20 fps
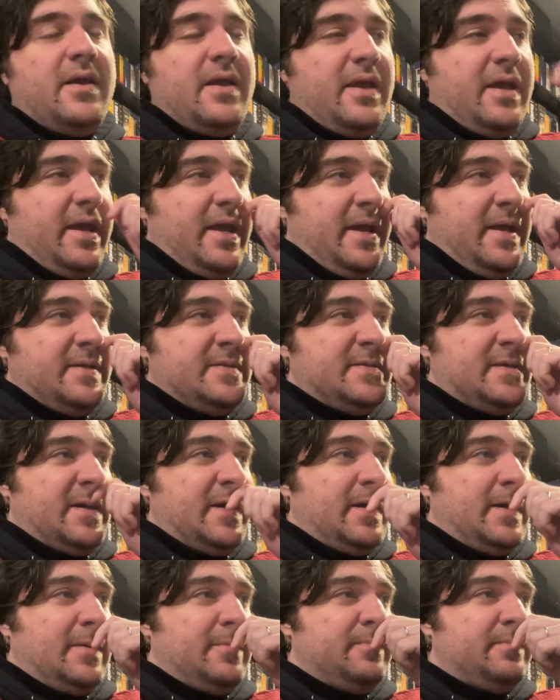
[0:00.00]
And
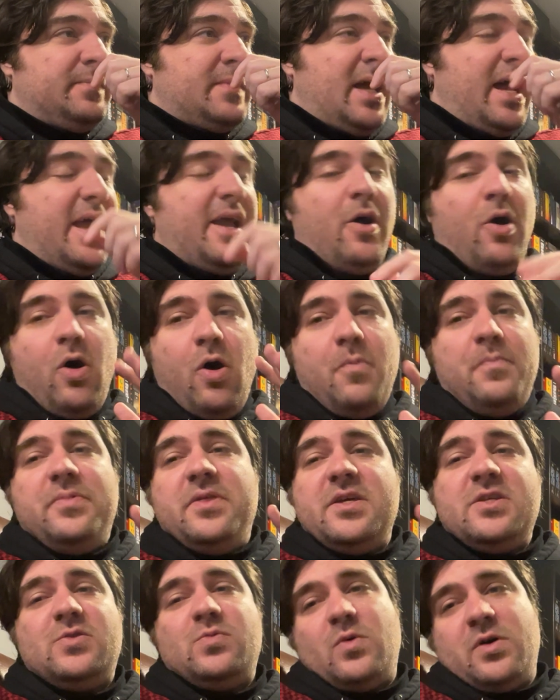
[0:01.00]
I hope
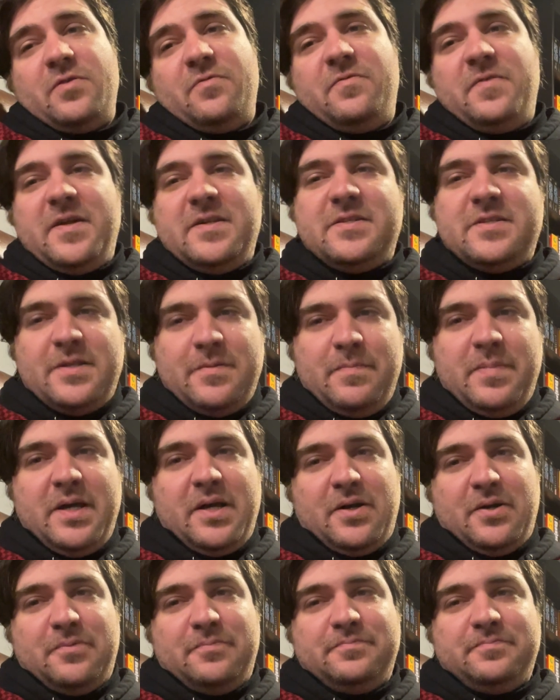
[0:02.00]
this one fits the
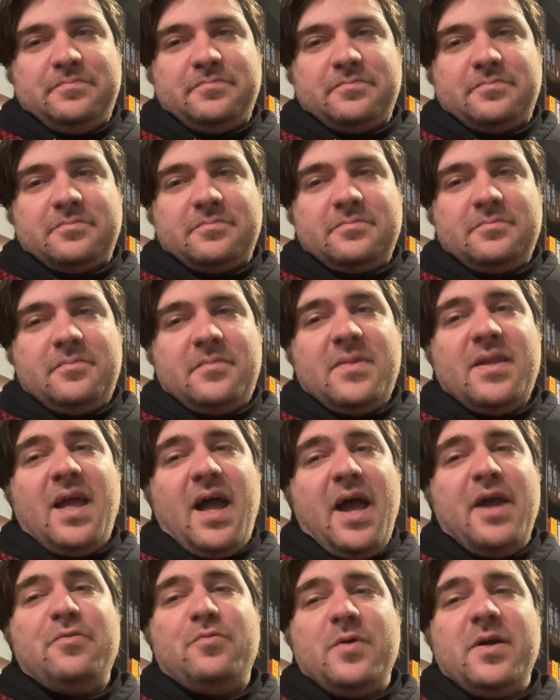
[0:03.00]
bill.
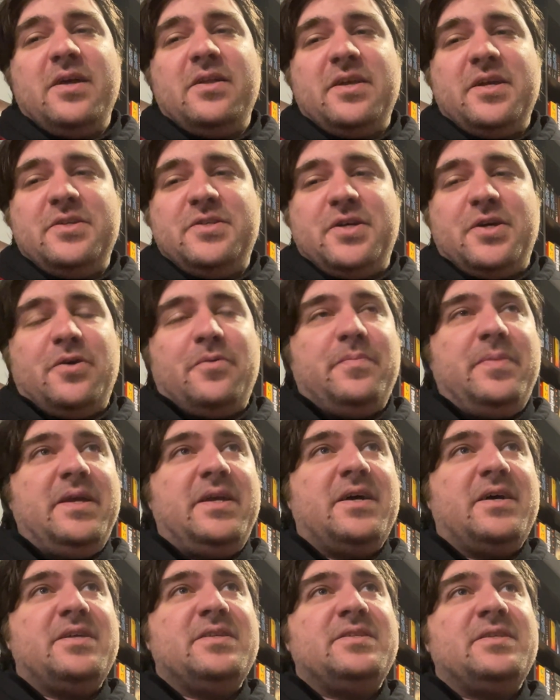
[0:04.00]
I really do,
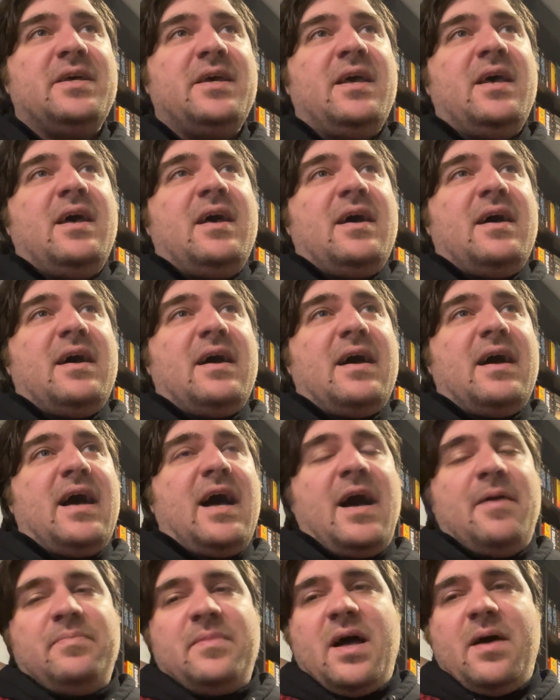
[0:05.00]
because
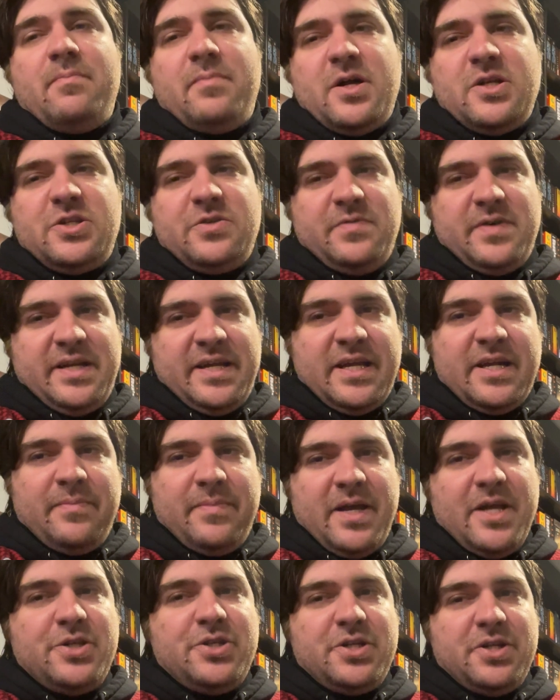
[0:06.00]
I'm not much of an
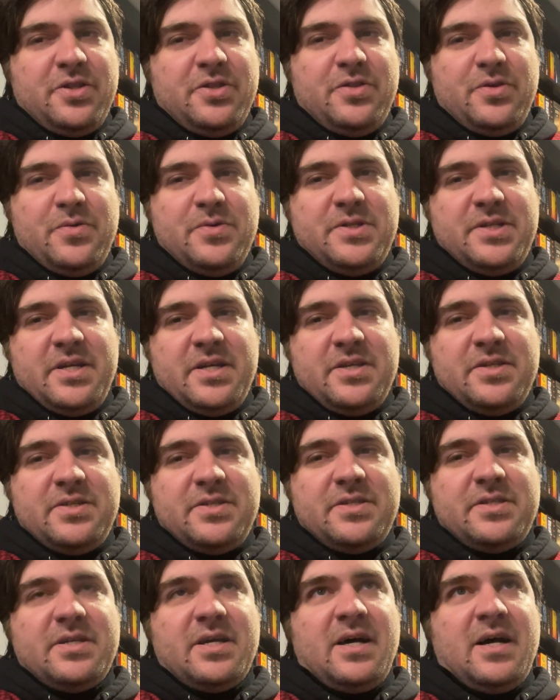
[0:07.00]
animation
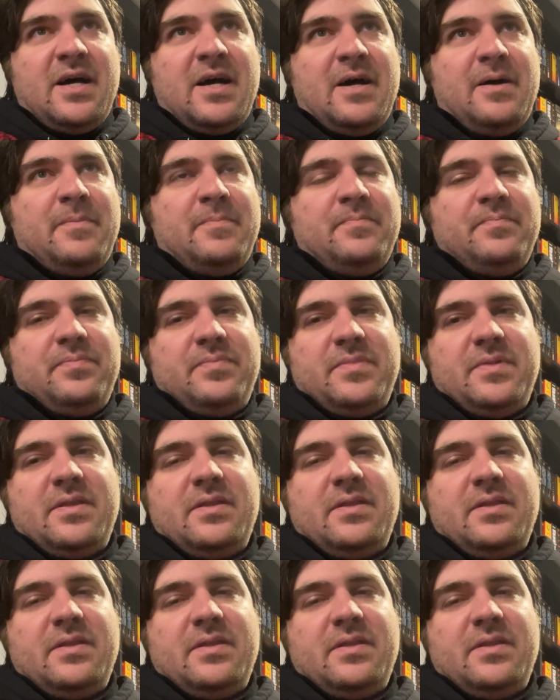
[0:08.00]
enthusiast, and